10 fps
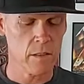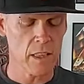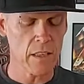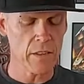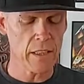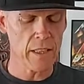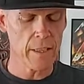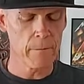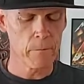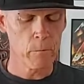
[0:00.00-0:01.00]

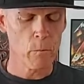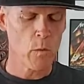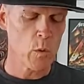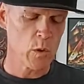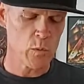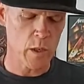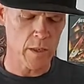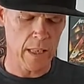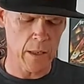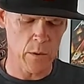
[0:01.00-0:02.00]
DVD. Which
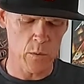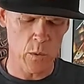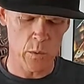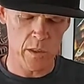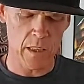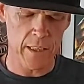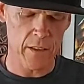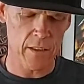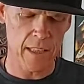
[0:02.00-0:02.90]
one? What was the lyrics to